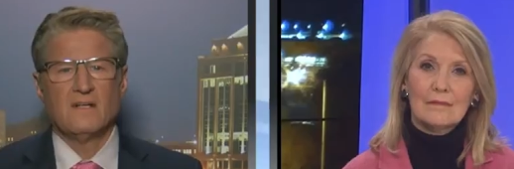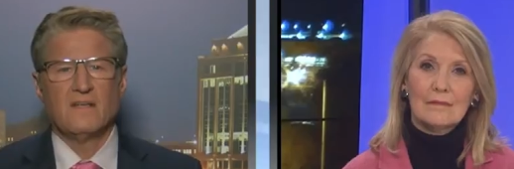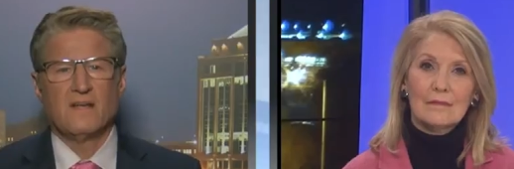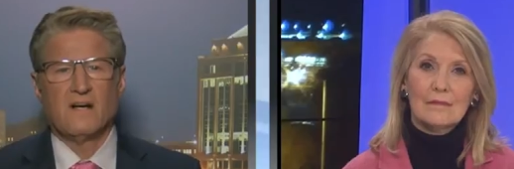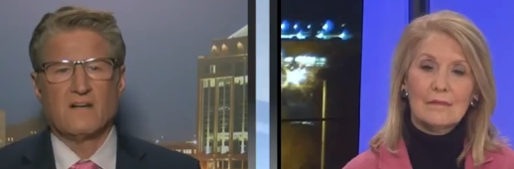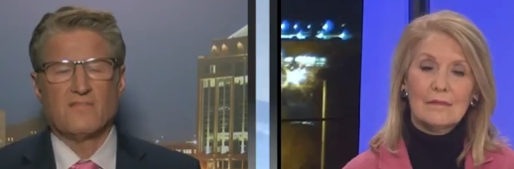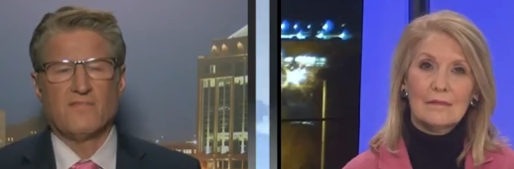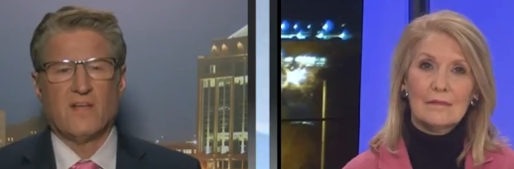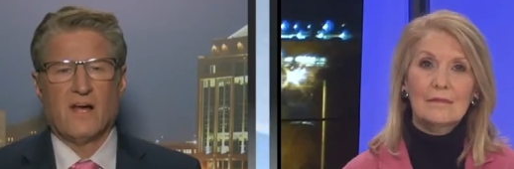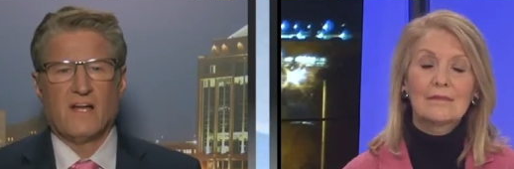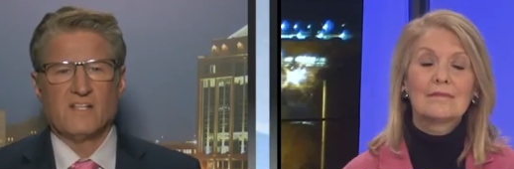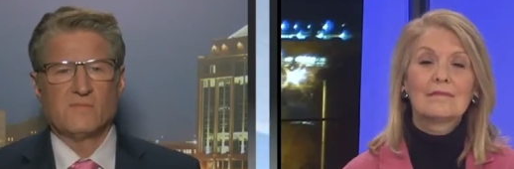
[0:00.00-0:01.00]
Speaker 1: The honor
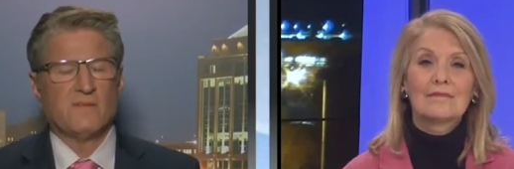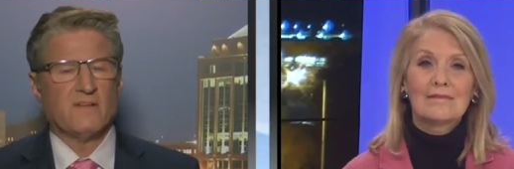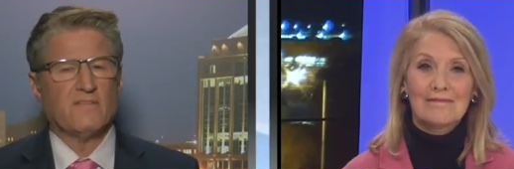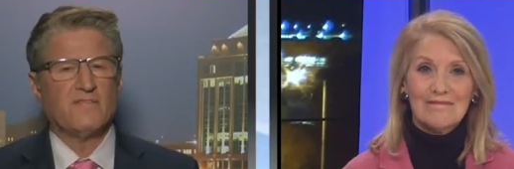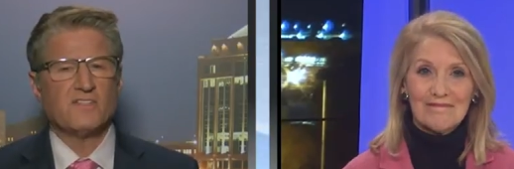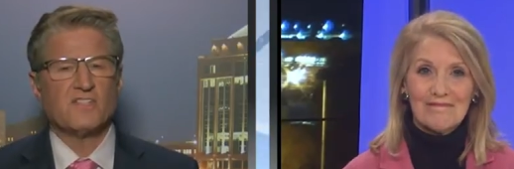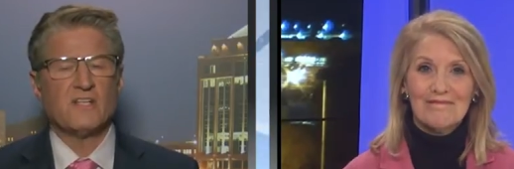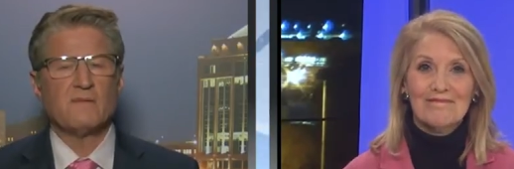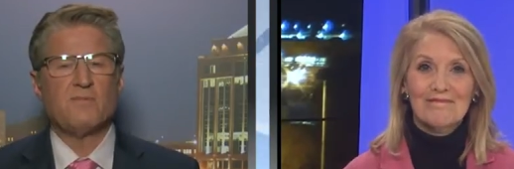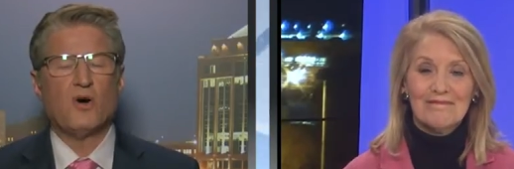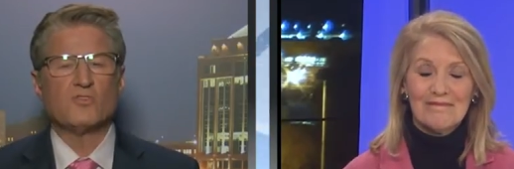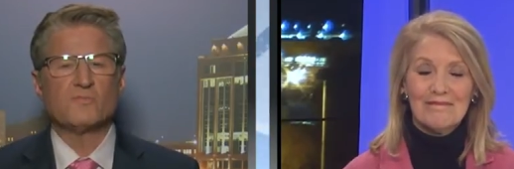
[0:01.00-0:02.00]
flight has been officially
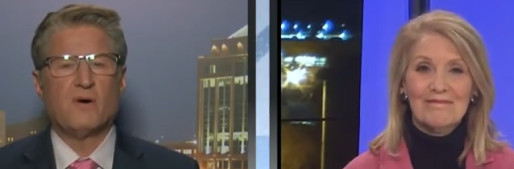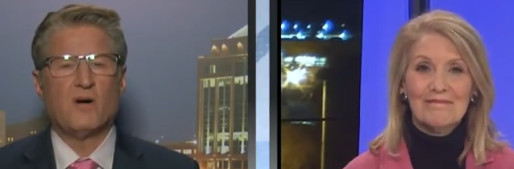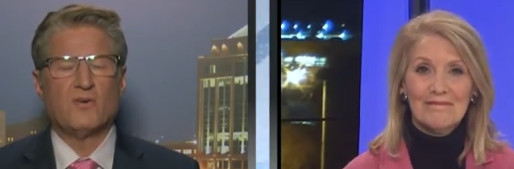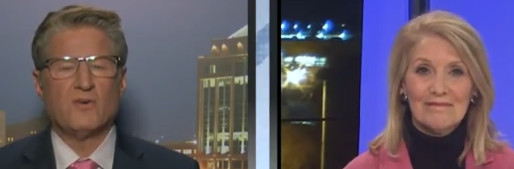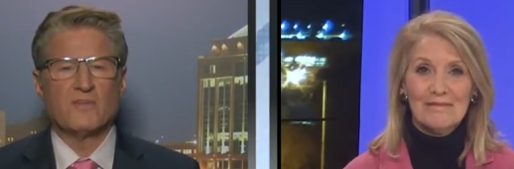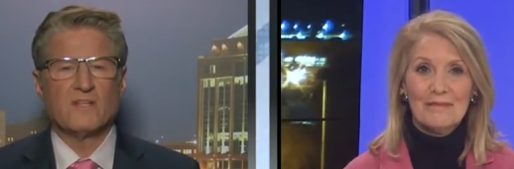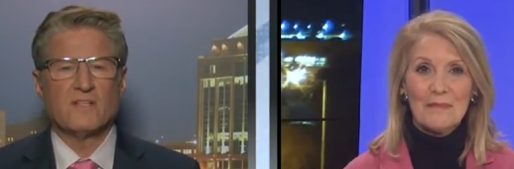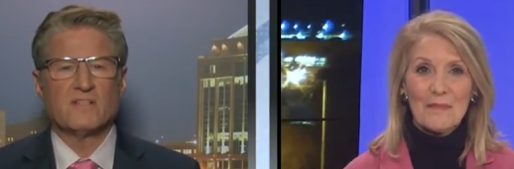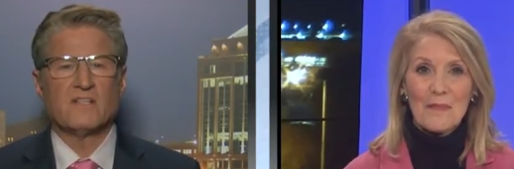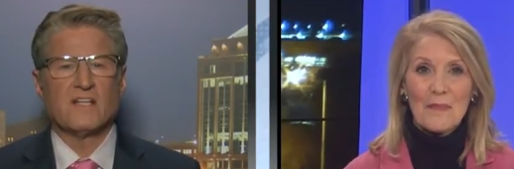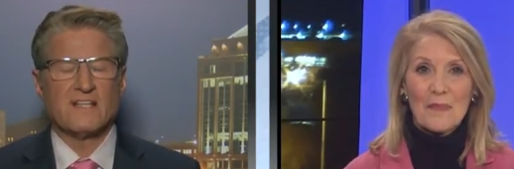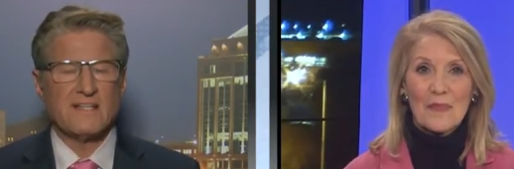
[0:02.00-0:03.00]
postponed
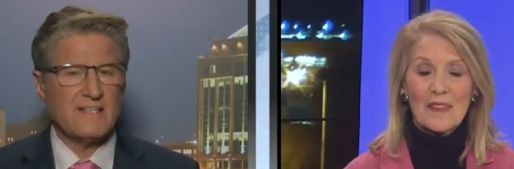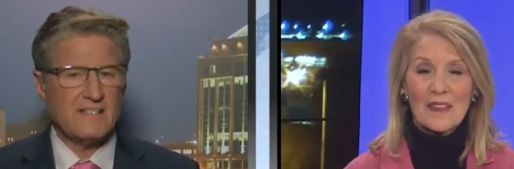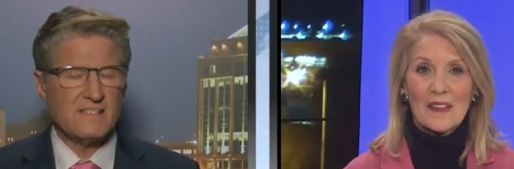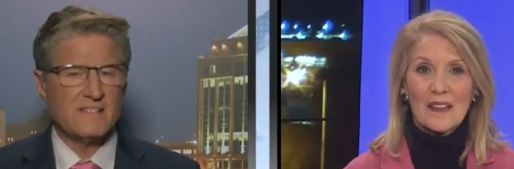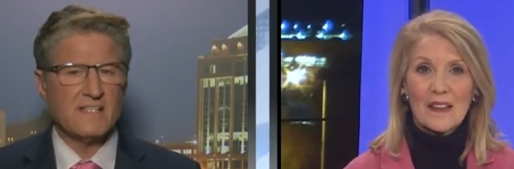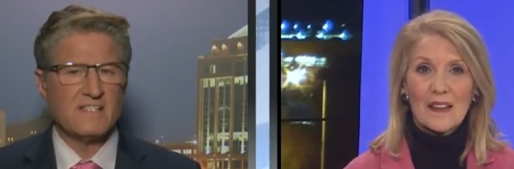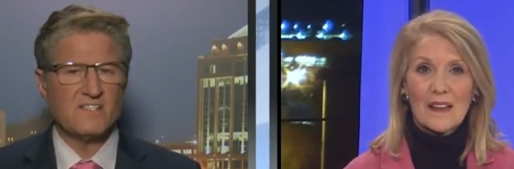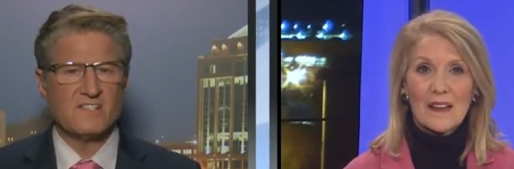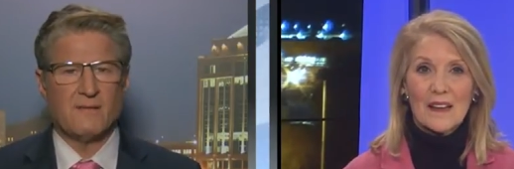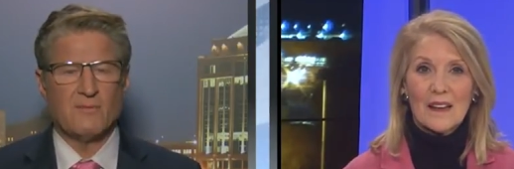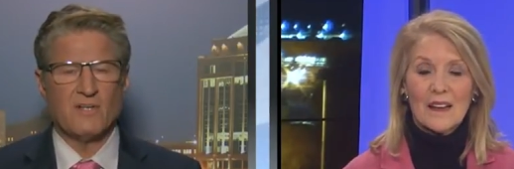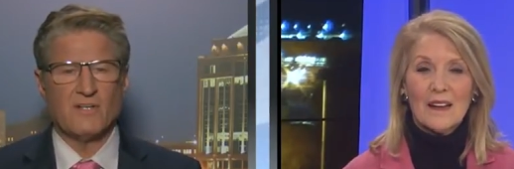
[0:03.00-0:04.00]
until at least this
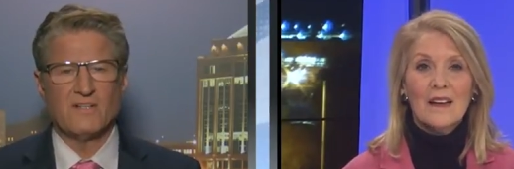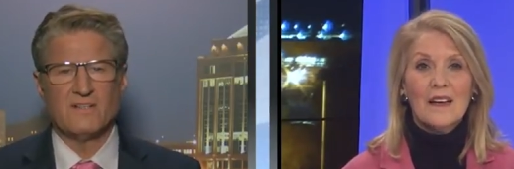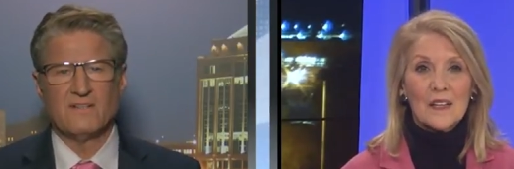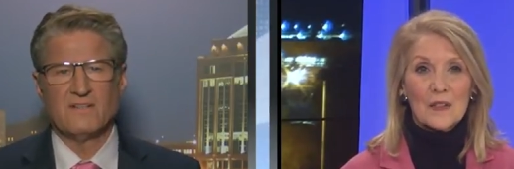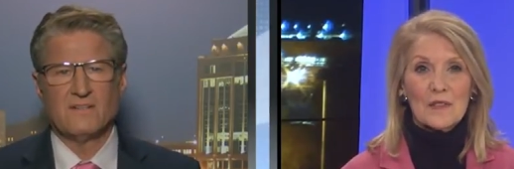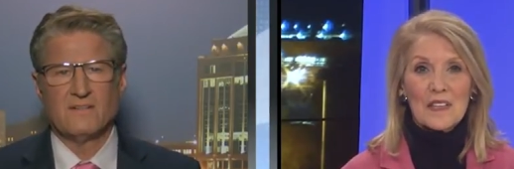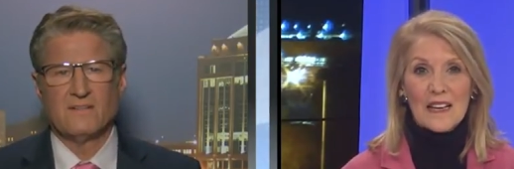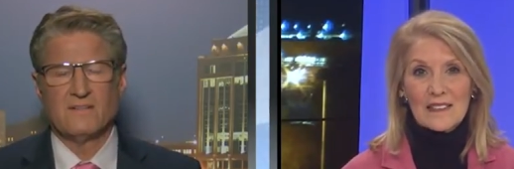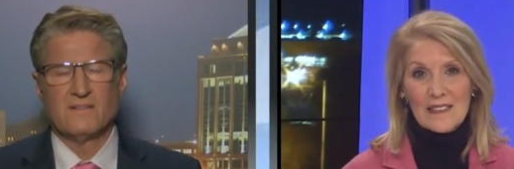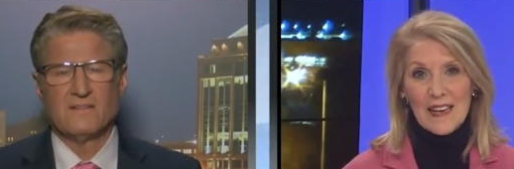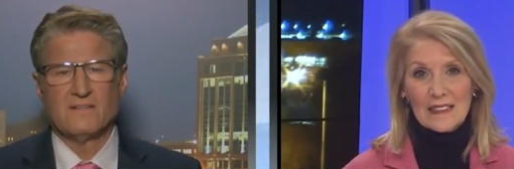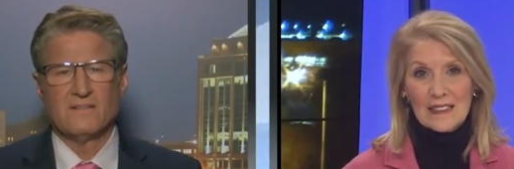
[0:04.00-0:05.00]
summer.
Speaker 2: News
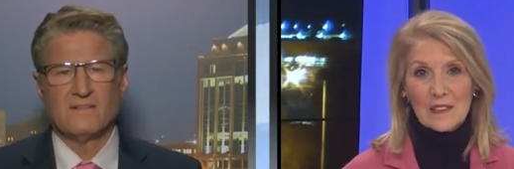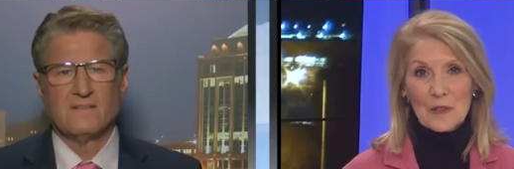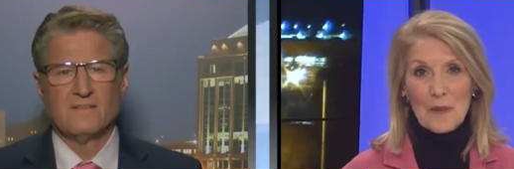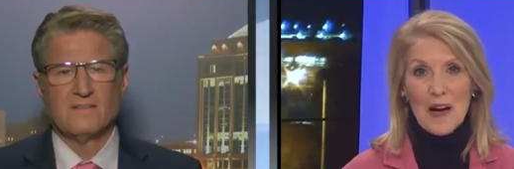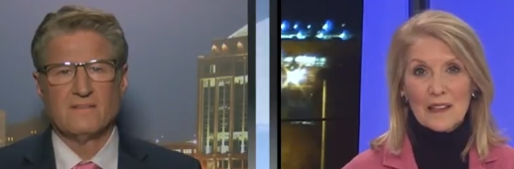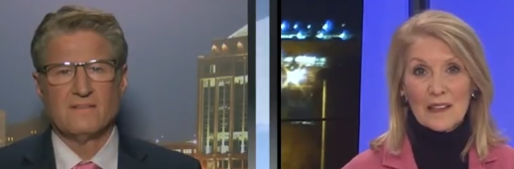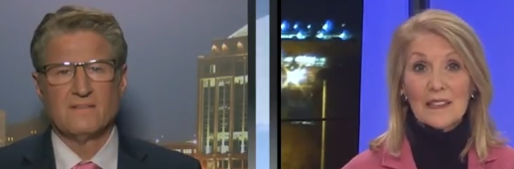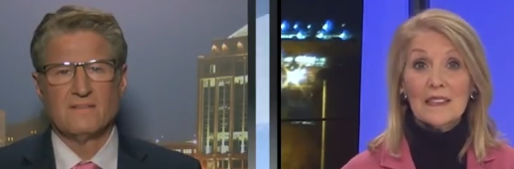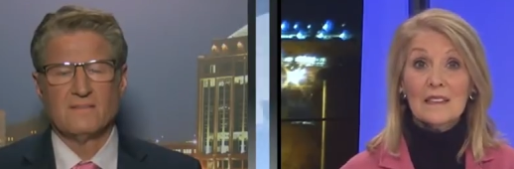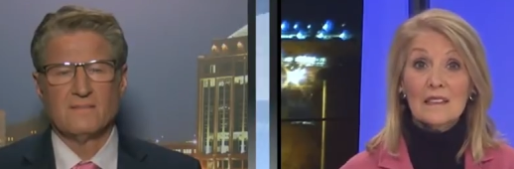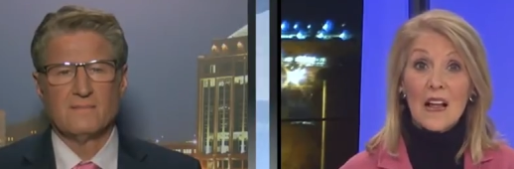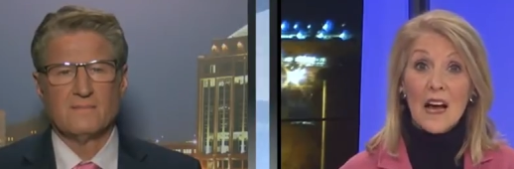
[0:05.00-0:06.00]
9's Natalie Sapila
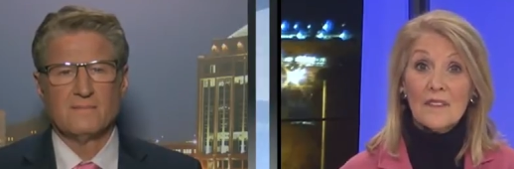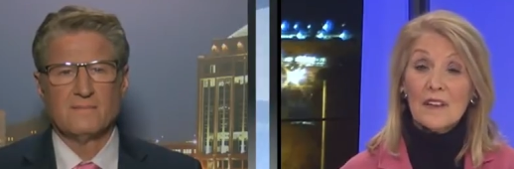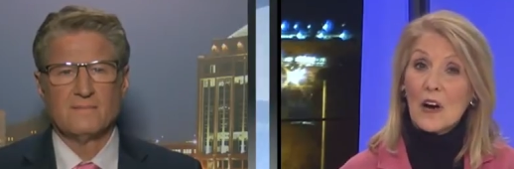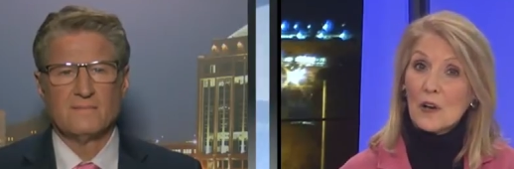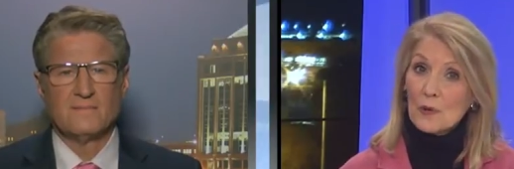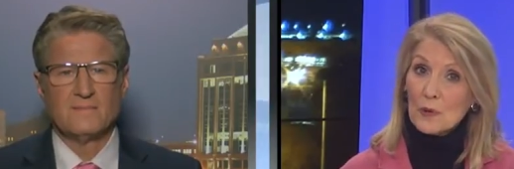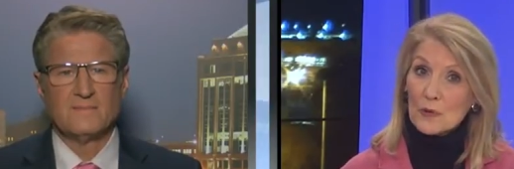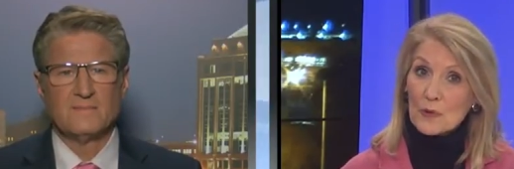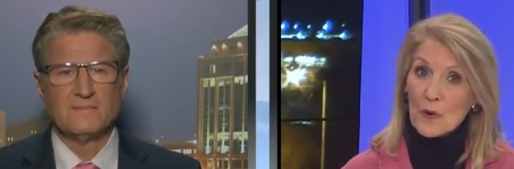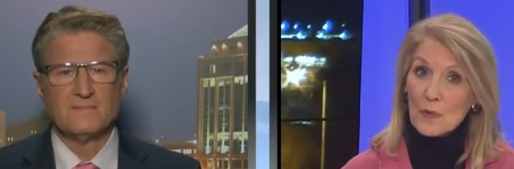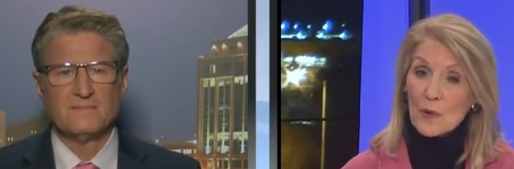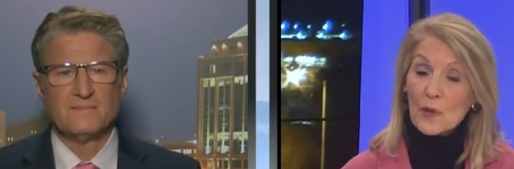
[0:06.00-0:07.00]
is live in our
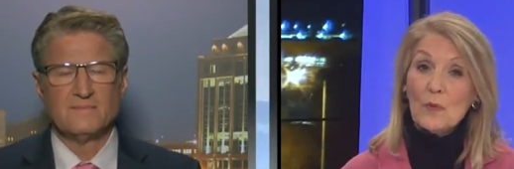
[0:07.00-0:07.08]
newsroom with